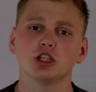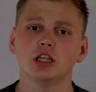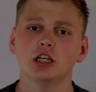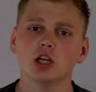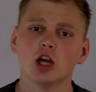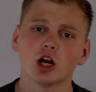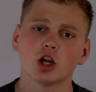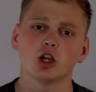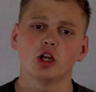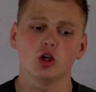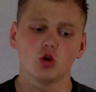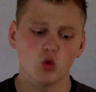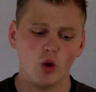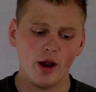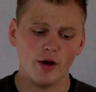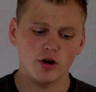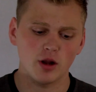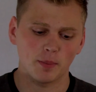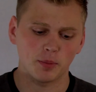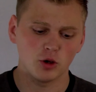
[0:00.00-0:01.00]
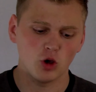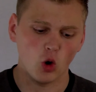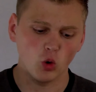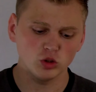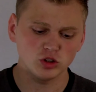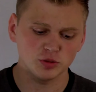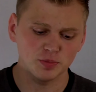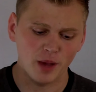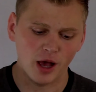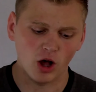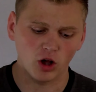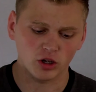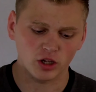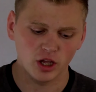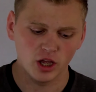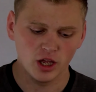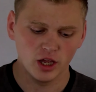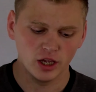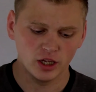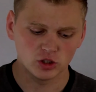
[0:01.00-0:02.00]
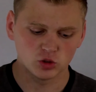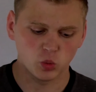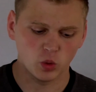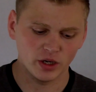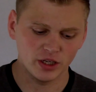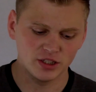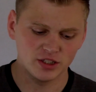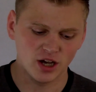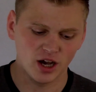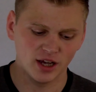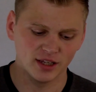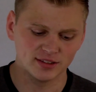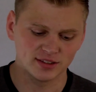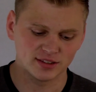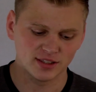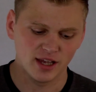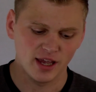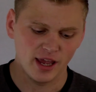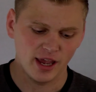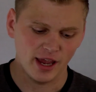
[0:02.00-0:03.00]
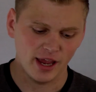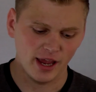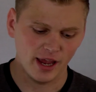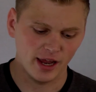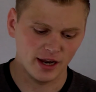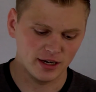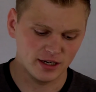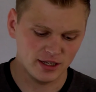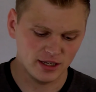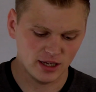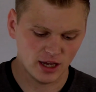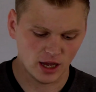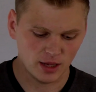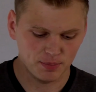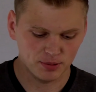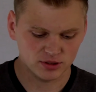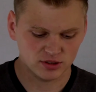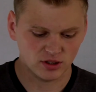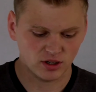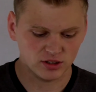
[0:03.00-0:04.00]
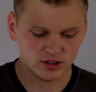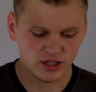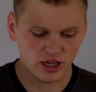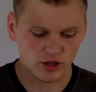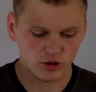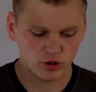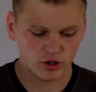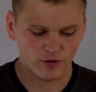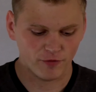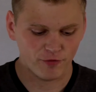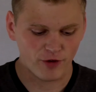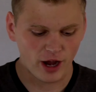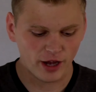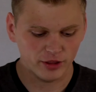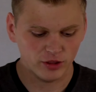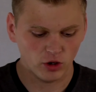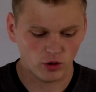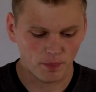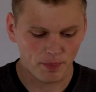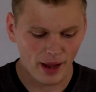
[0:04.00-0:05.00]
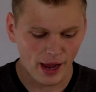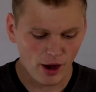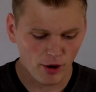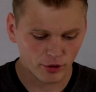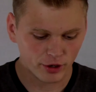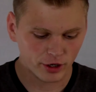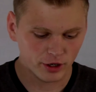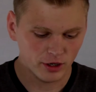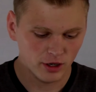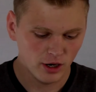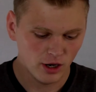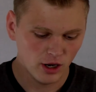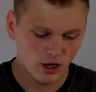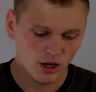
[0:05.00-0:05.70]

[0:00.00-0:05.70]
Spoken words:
He ground up goat's milk is what he does, and he puts it all together in a fine little powder,